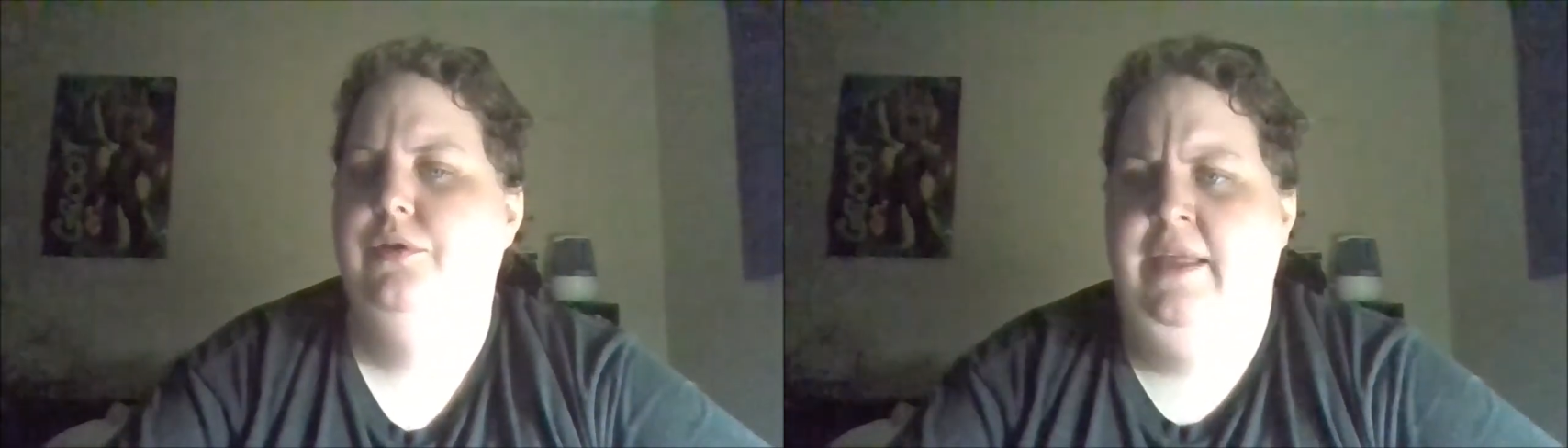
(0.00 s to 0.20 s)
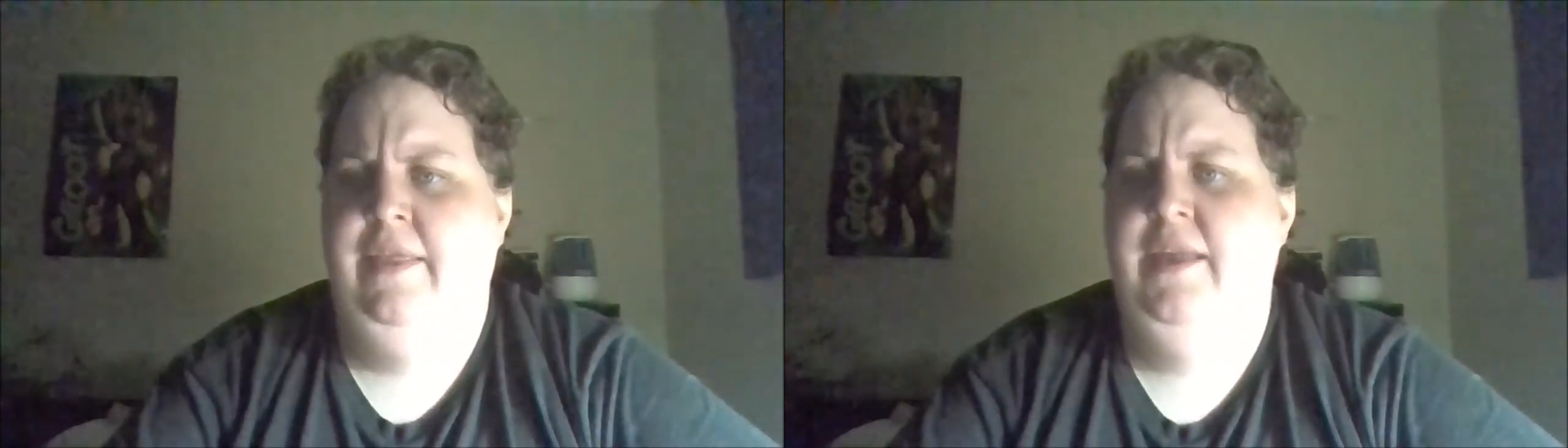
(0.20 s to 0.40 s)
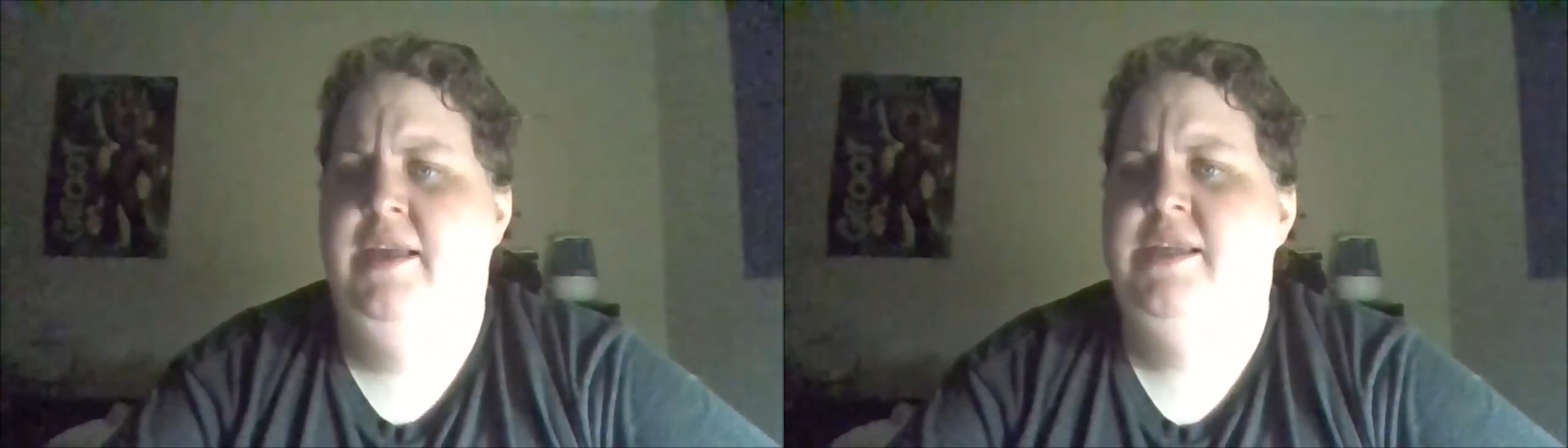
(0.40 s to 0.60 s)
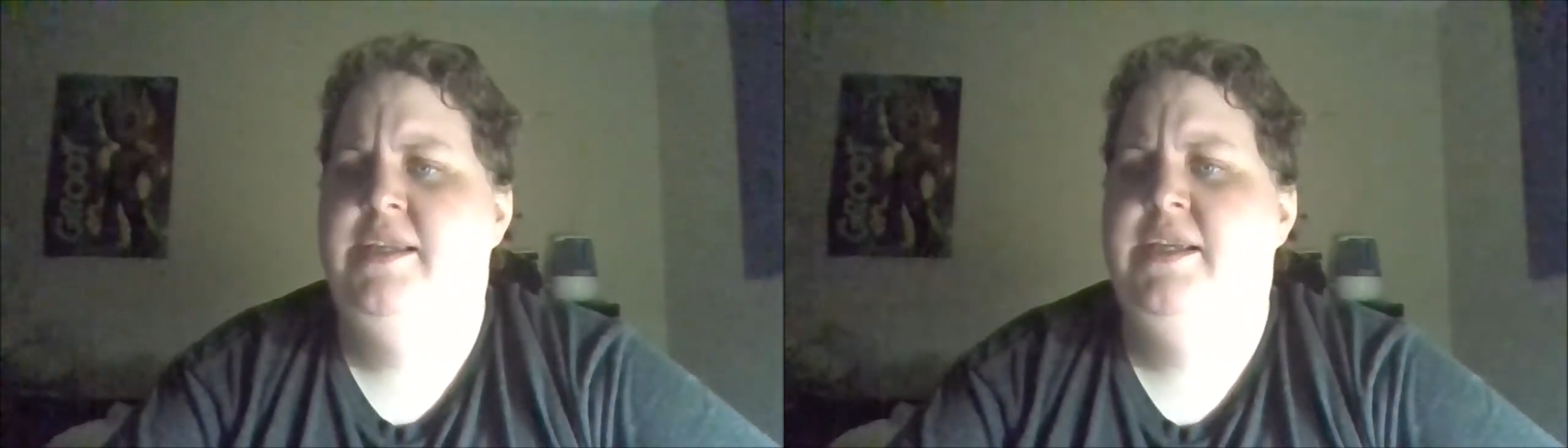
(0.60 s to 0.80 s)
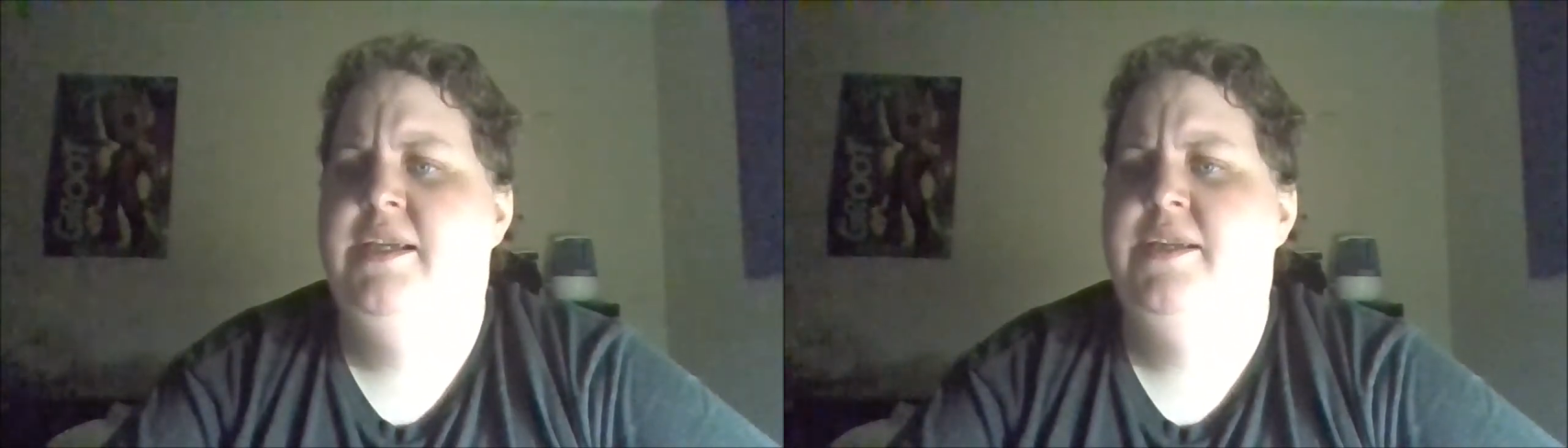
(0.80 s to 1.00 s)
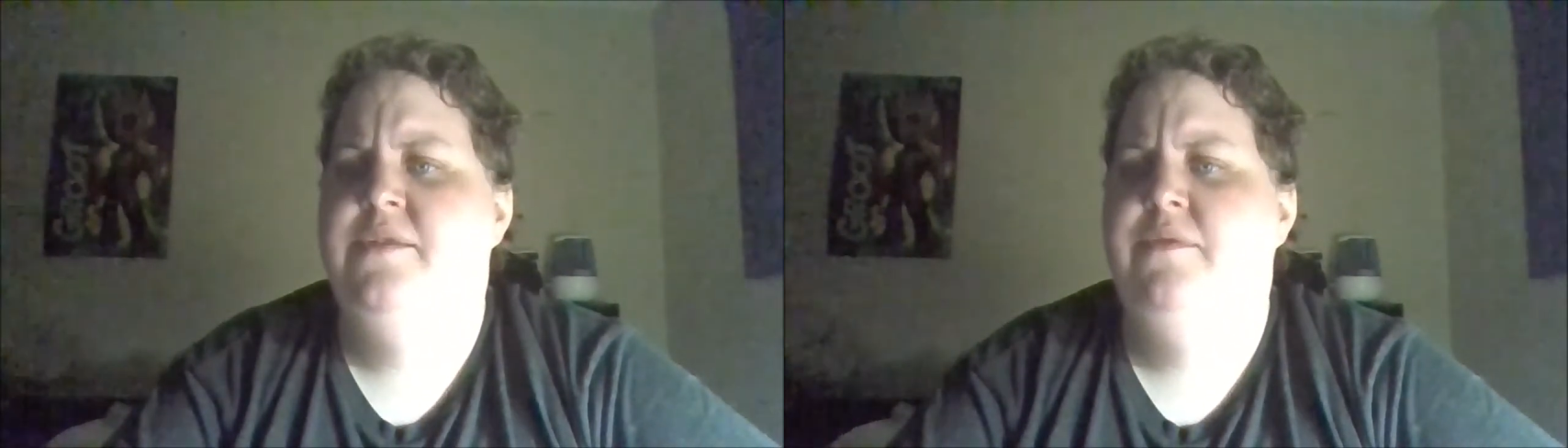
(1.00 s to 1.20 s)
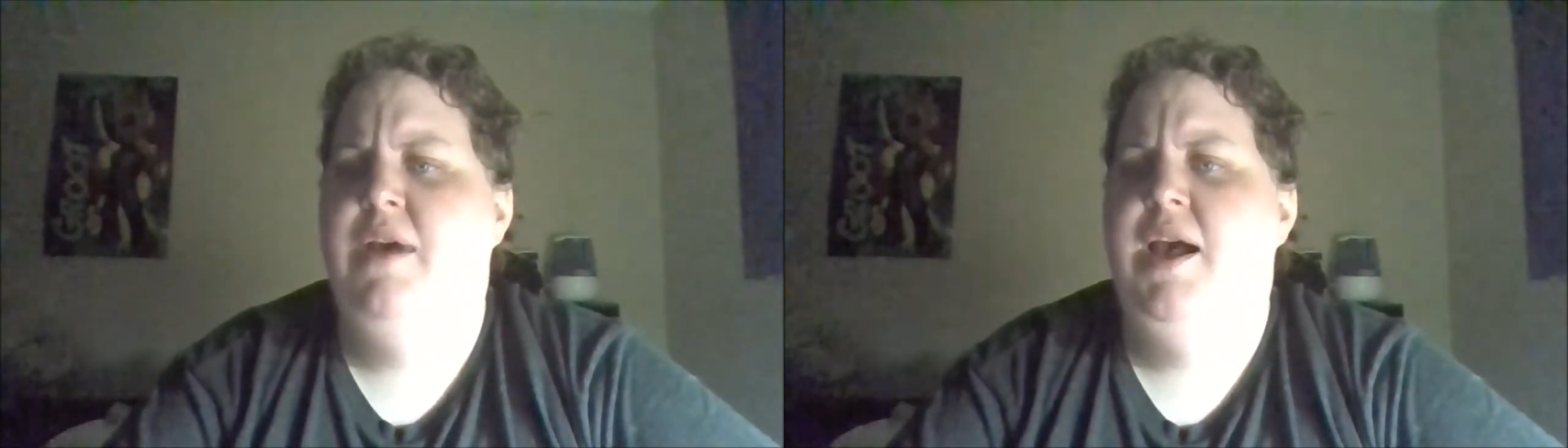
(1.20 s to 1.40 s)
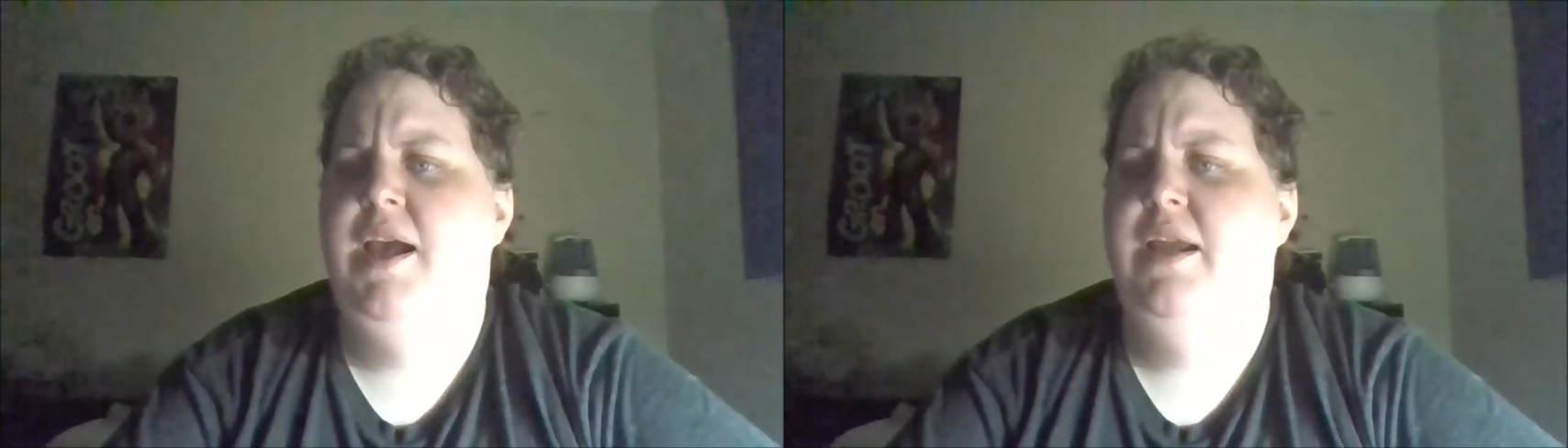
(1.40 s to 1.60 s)
This is a
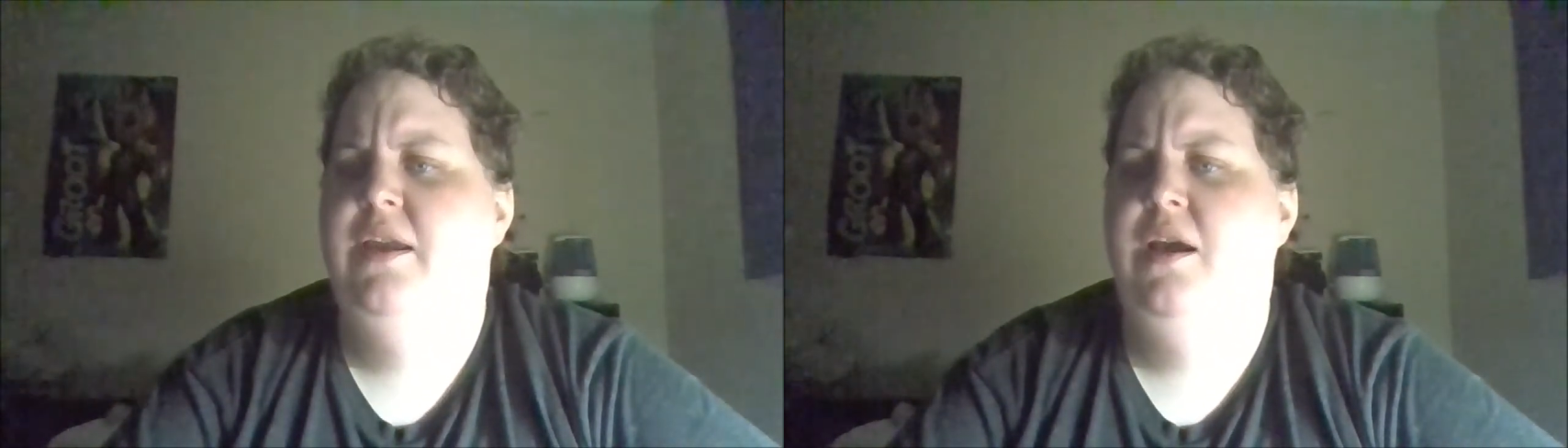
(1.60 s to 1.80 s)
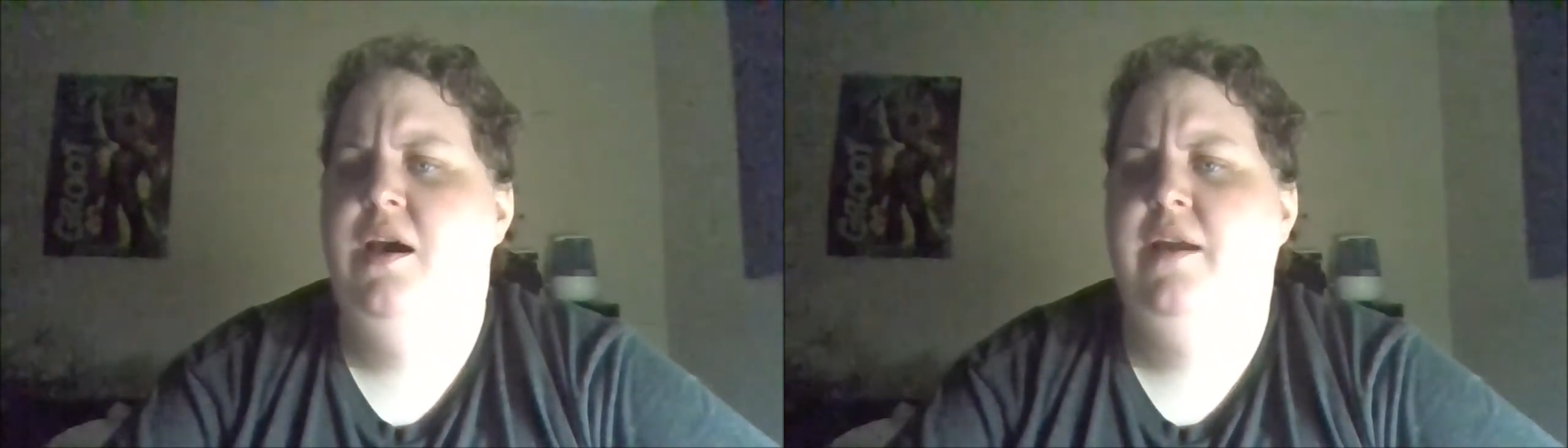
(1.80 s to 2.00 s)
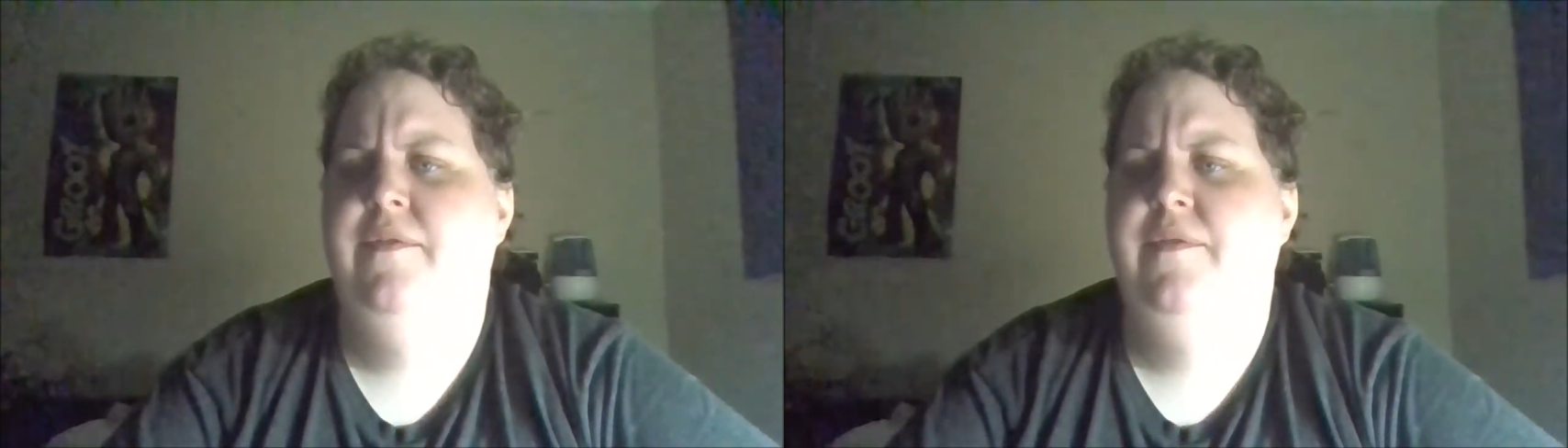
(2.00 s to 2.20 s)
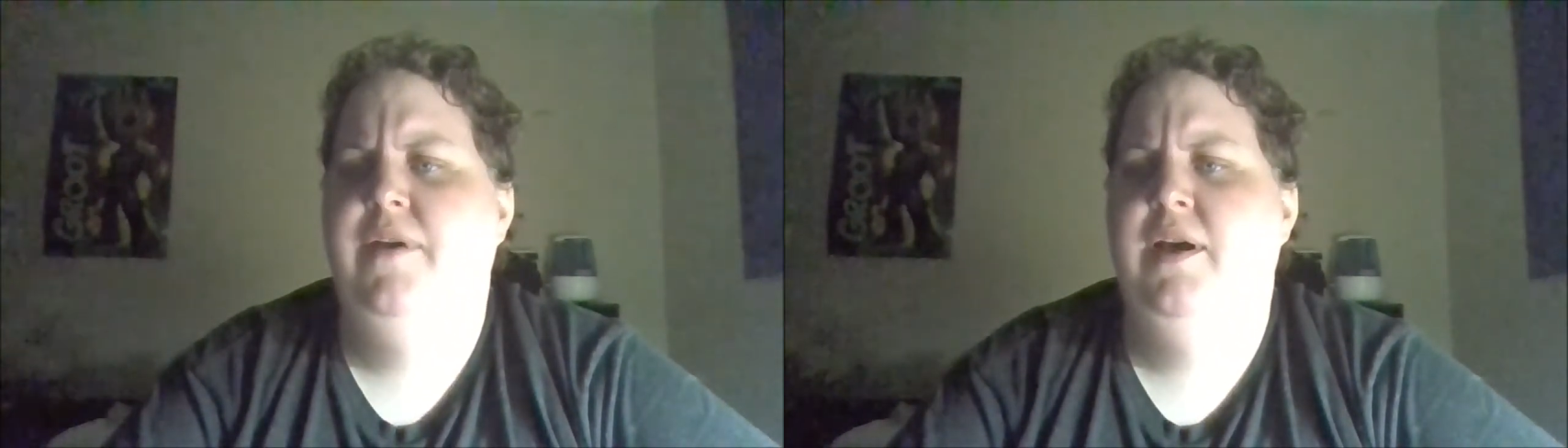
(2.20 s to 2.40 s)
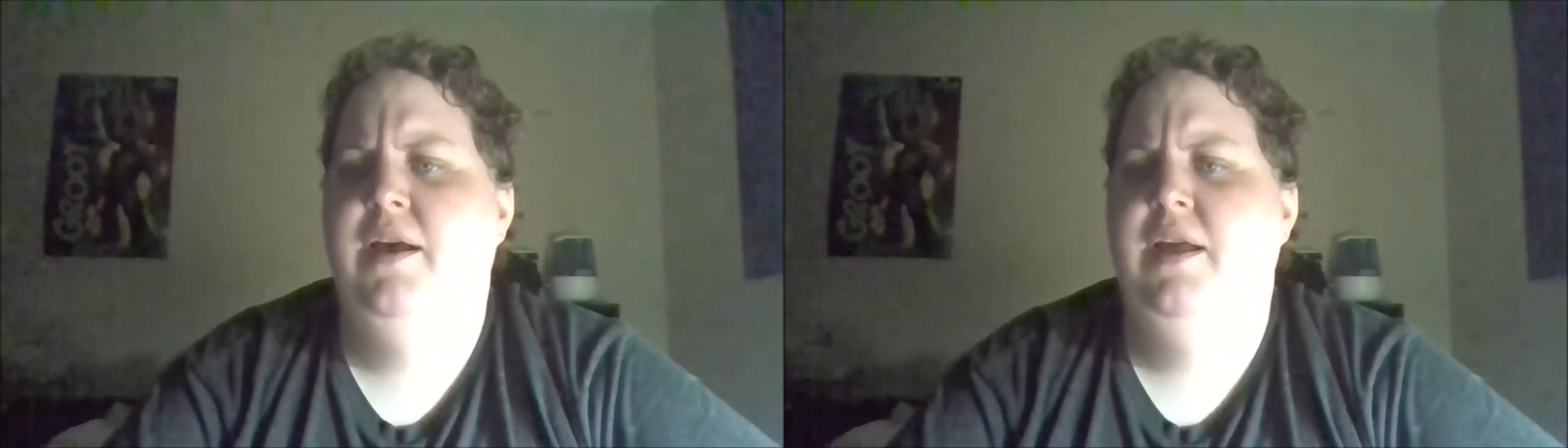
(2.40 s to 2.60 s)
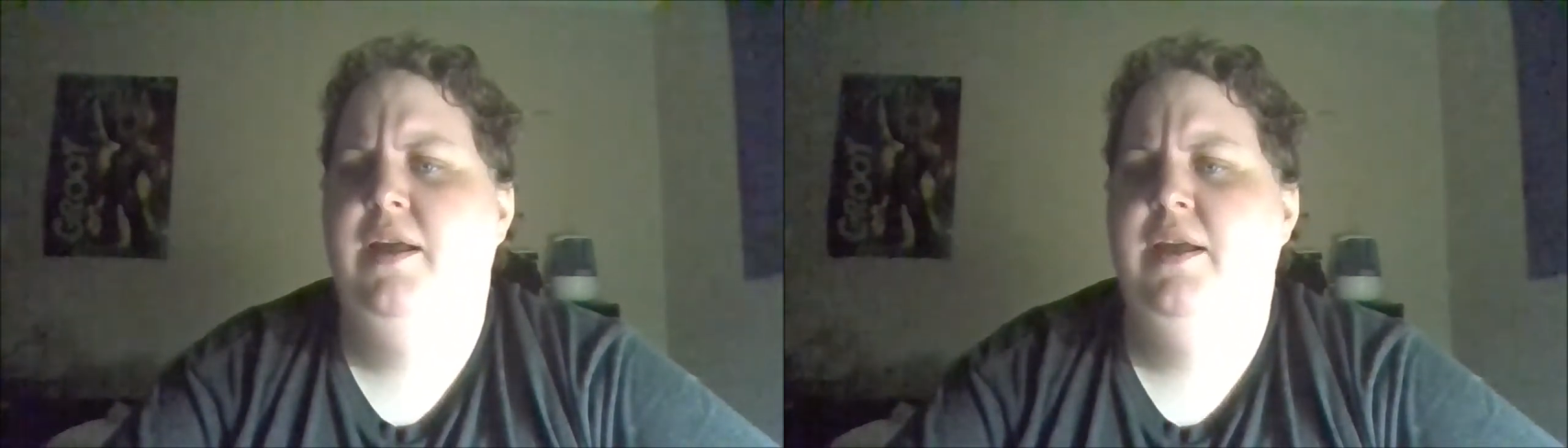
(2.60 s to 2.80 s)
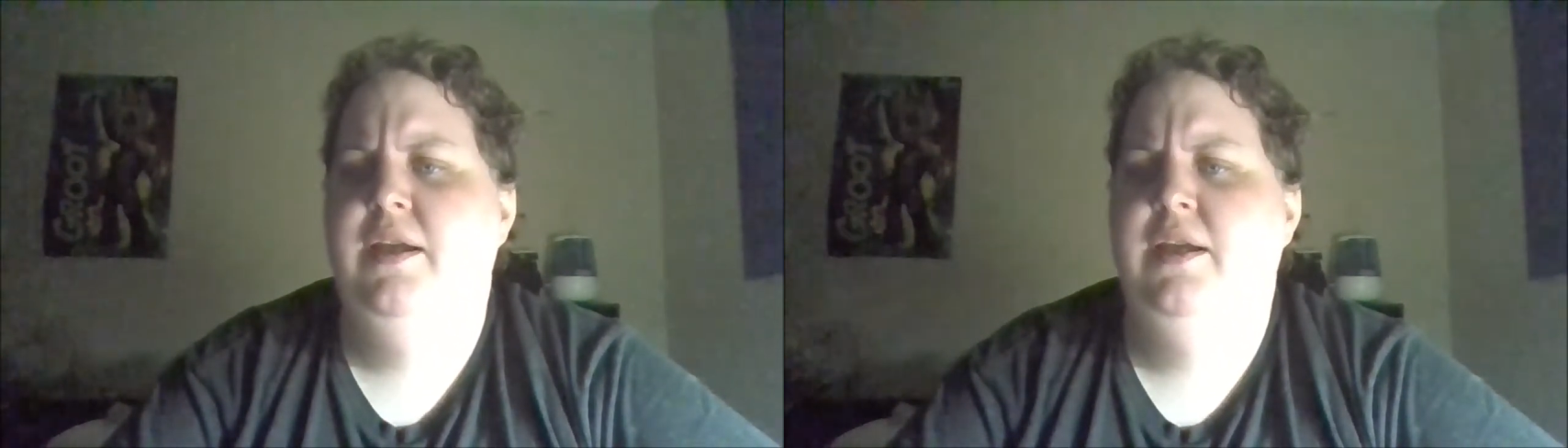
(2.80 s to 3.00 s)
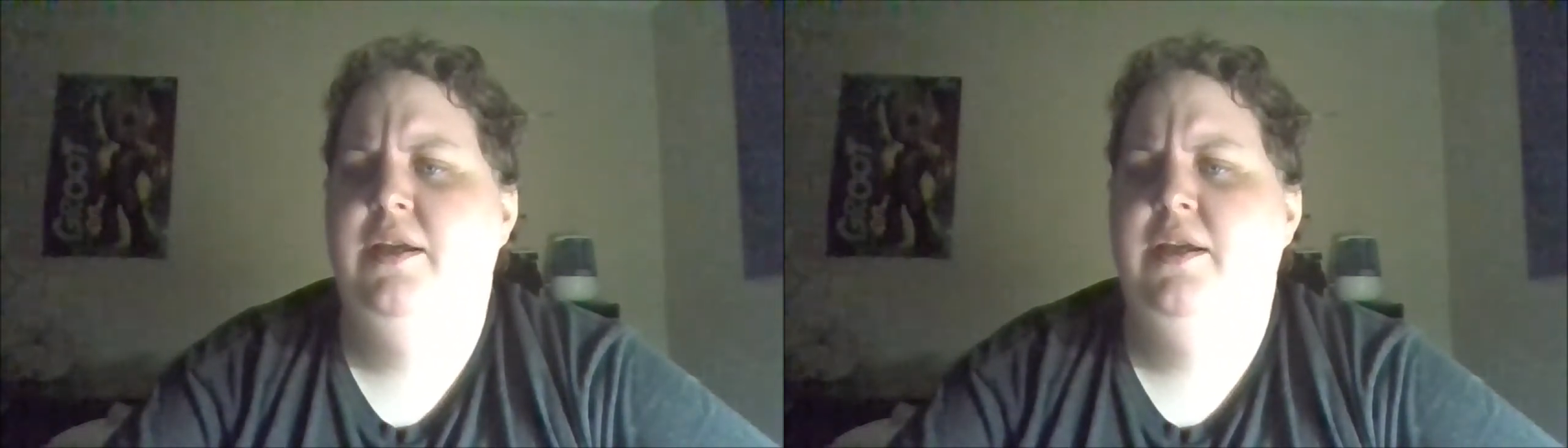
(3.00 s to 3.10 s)
ride, not a fight.